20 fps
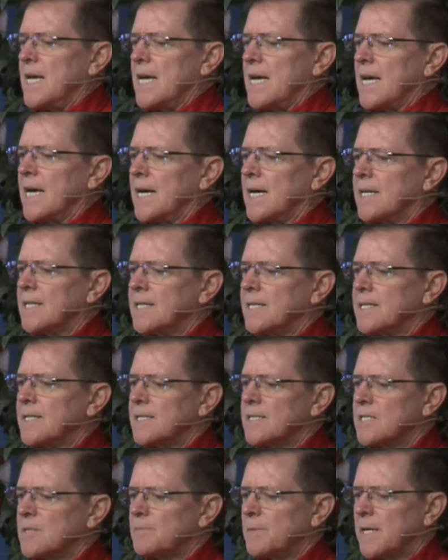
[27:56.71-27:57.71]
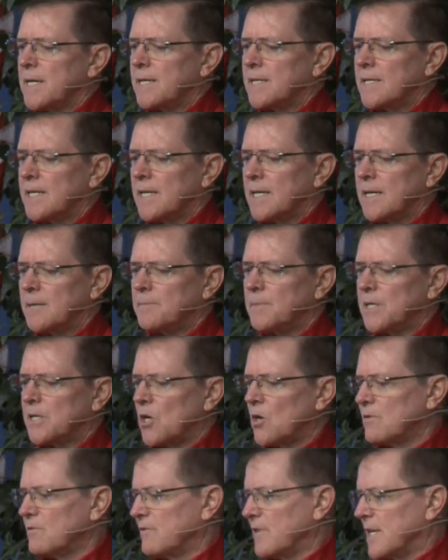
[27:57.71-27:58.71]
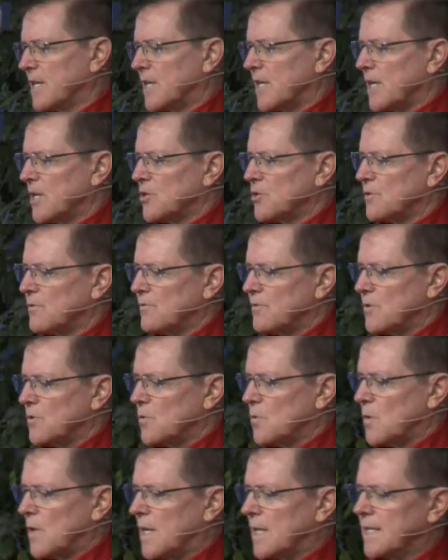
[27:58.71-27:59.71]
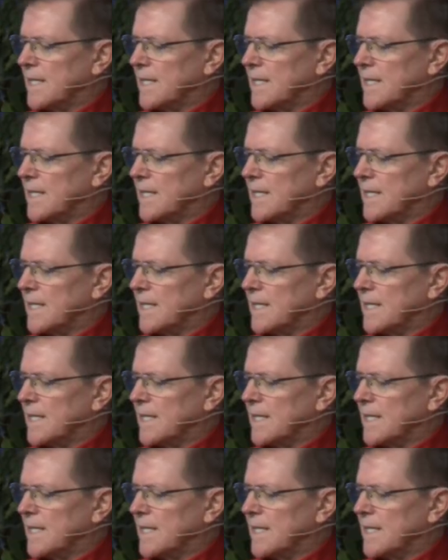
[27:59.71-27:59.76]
and this man had been on vacation for a while,